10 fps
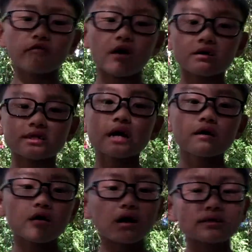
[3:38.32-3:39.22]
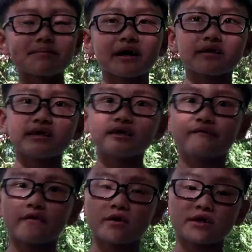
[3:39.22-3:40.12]
loss caused by
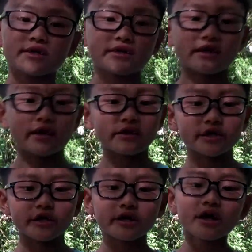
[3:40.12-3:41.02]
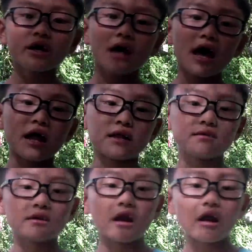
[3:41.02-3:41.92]
deforestation
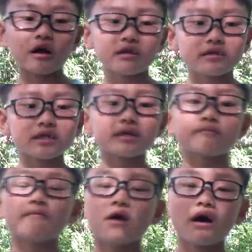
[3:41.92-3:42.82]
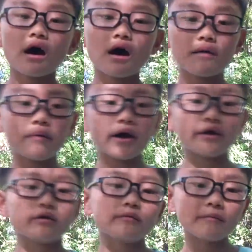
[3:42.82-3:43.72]
and hunting uh, by
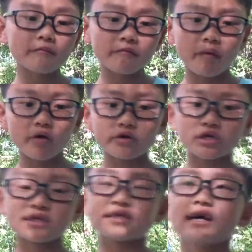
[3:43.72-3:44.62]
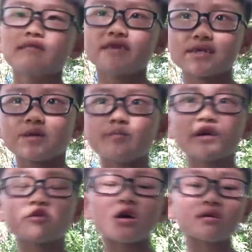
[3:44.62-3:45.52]
human poachers, the
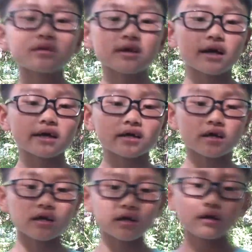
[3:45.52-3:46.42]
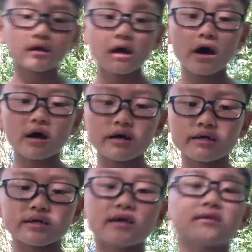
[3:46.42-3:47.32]
Sumatran tiger uh,
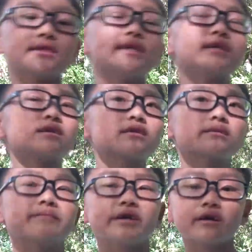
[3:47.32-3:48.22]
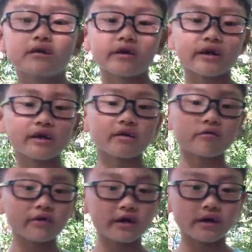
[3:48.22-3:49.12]
is considered to be a
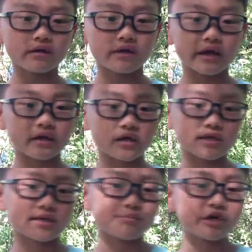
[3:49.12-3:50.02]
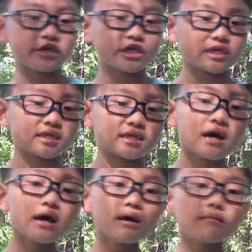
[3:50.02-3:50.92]
critically endangered
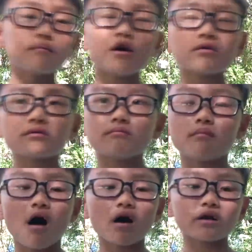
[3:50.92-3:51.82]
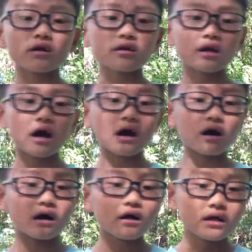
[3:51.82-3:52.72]
species. Mo modern
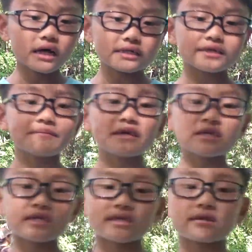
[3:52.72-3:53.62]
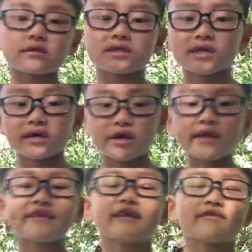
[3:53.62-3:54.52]
uh, estimates
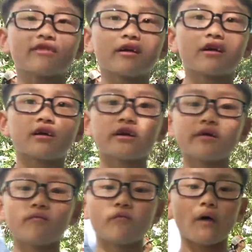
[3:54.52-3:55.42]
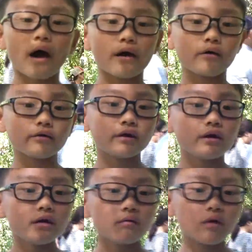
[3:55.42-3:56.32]
suggest that the current wild
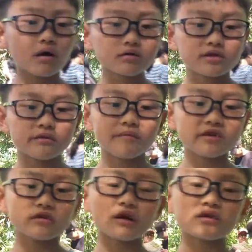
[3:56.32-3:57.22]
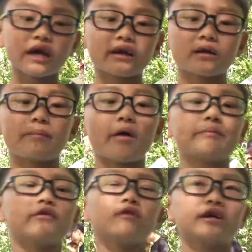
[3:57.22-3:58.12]
wild Sumatran tiger
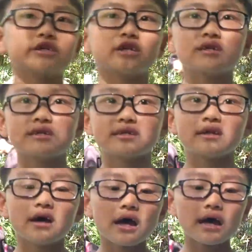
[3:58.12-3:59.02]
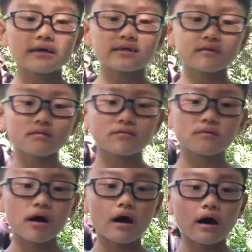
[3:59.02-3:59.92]
population is as,
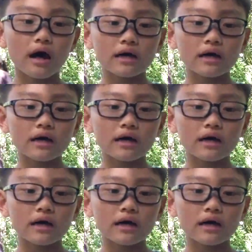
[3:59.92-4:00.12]
uh,